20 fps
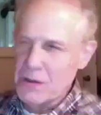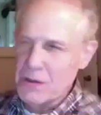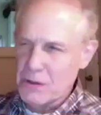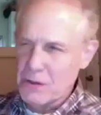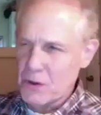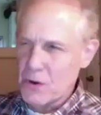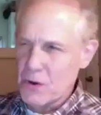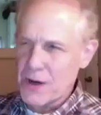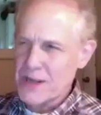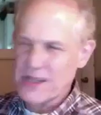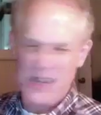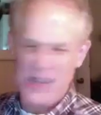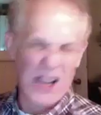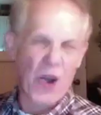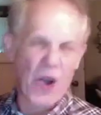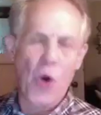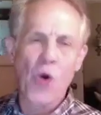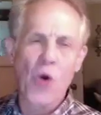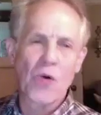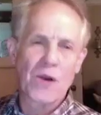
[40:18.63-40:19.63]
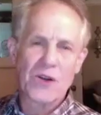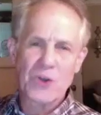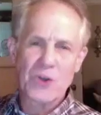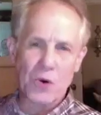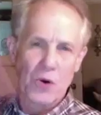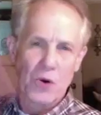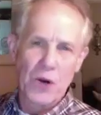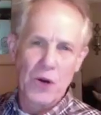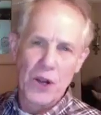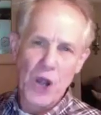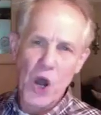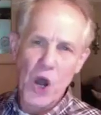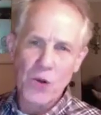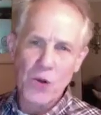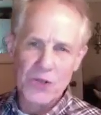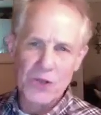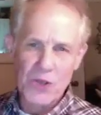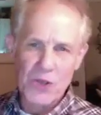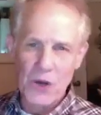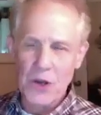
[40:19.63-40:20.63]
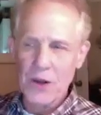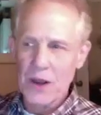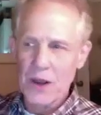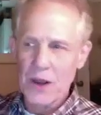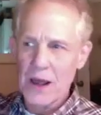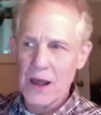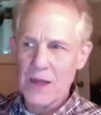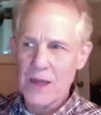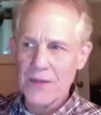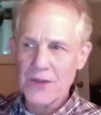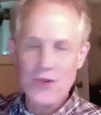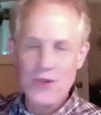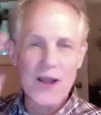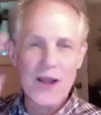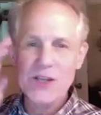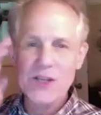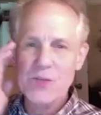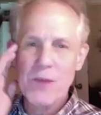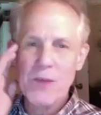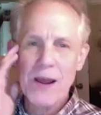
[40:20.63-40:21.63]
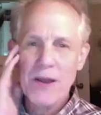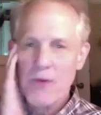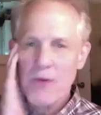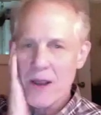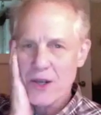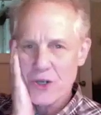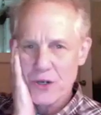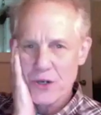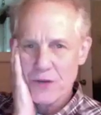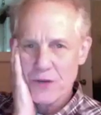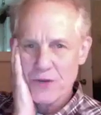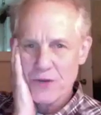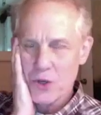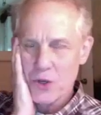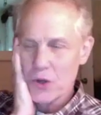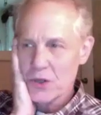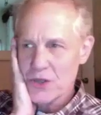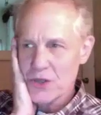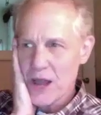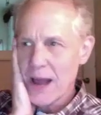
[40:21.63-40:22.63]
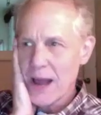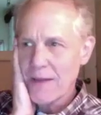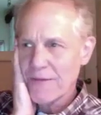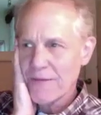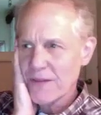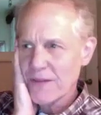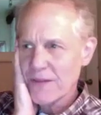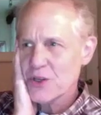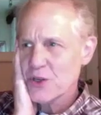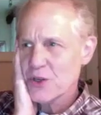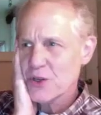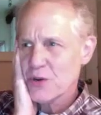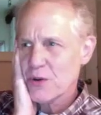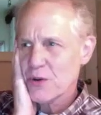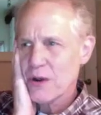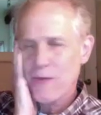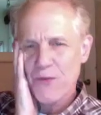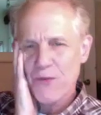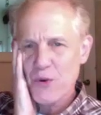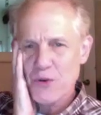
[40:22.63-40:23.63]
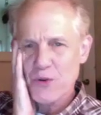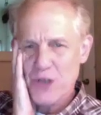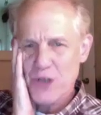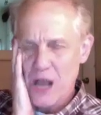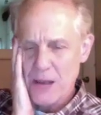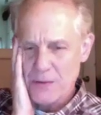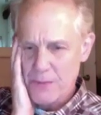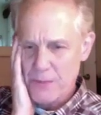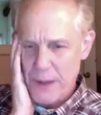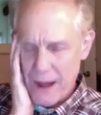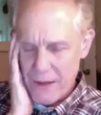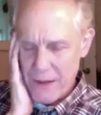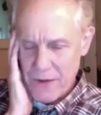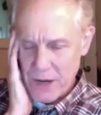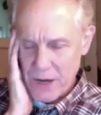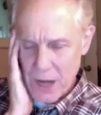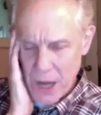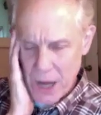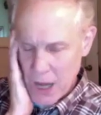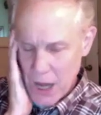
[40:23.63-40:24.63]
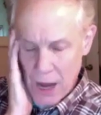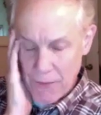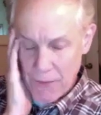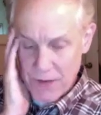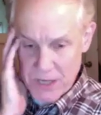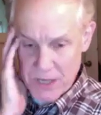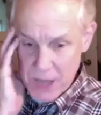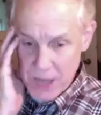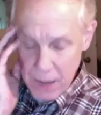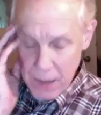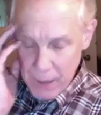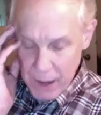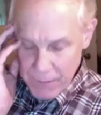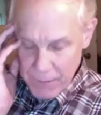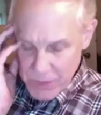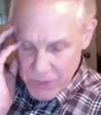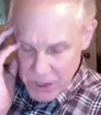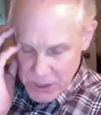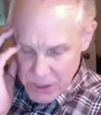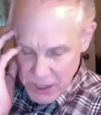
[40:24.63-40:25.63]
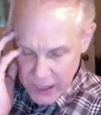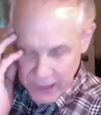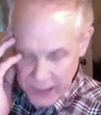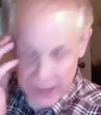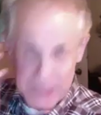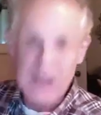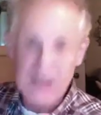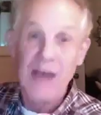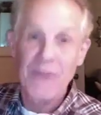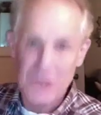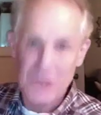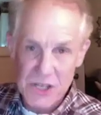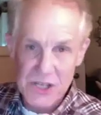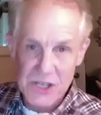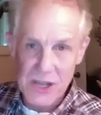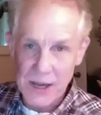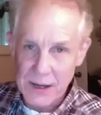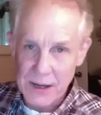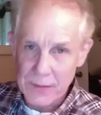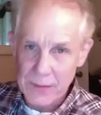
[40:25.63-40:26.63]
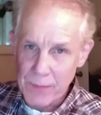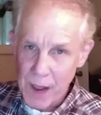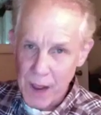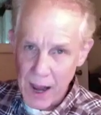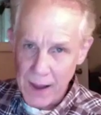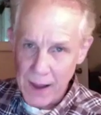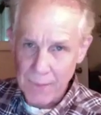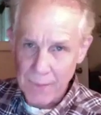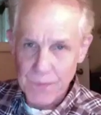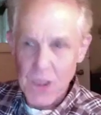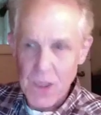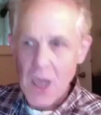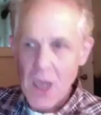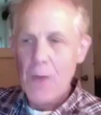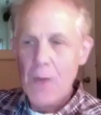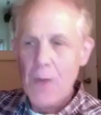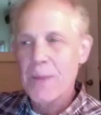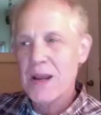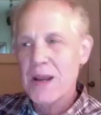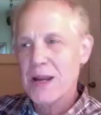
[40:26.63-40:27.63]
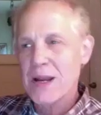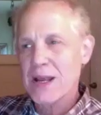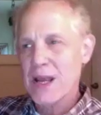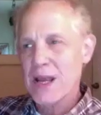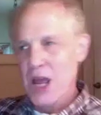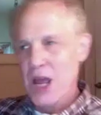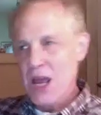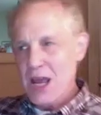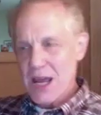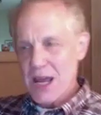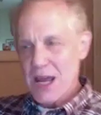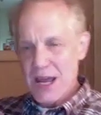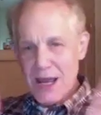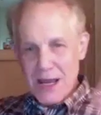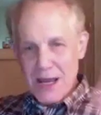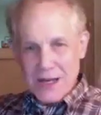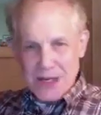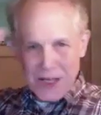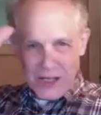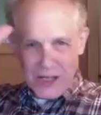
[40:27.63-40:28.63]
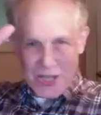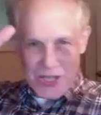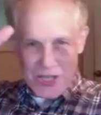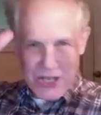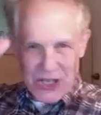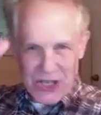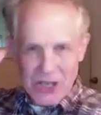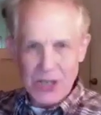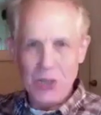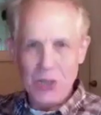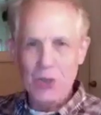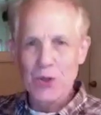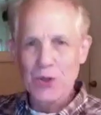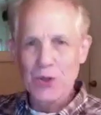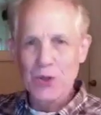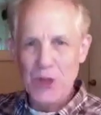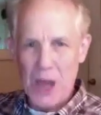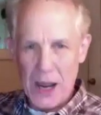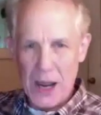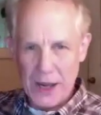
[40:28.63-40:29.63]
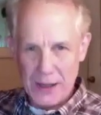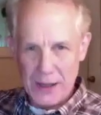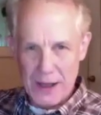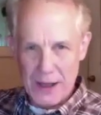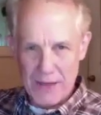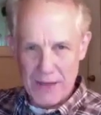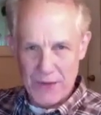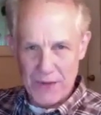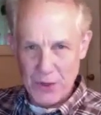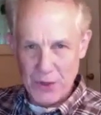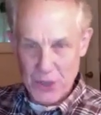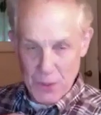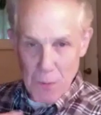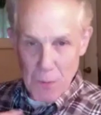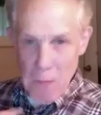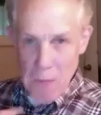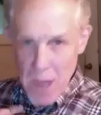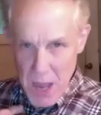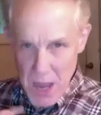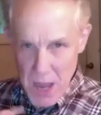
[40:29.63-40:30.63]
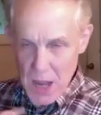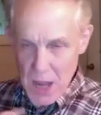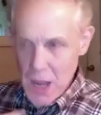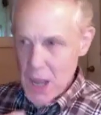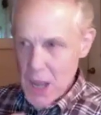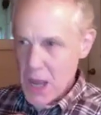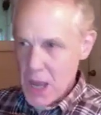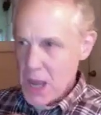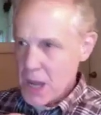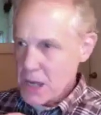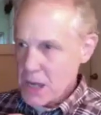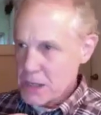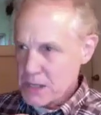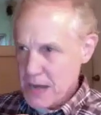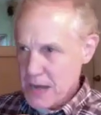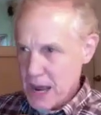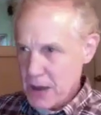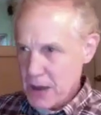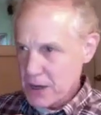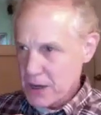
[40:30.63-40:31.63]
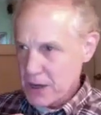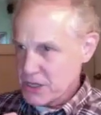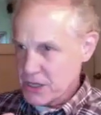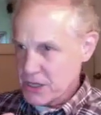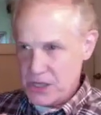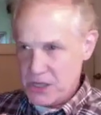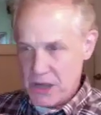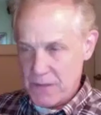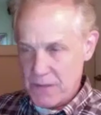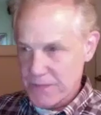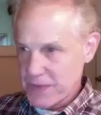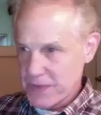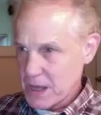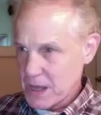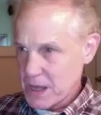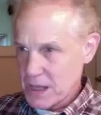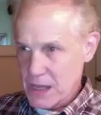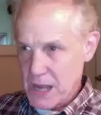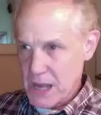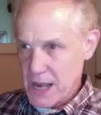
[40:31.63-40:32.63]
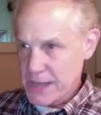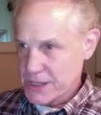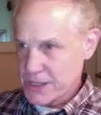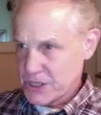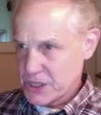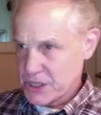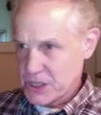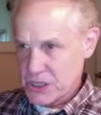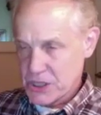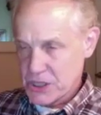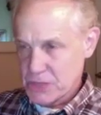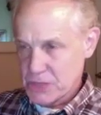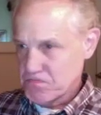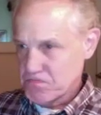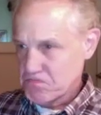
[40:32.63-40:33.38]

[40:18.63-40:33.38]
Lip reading: glorious like oratorio. It's called On the Transmigration of Souls. I've listened to it a few times, but every time I'm just like devastated by it. Meaning he distilled 9/11 to me down into something that's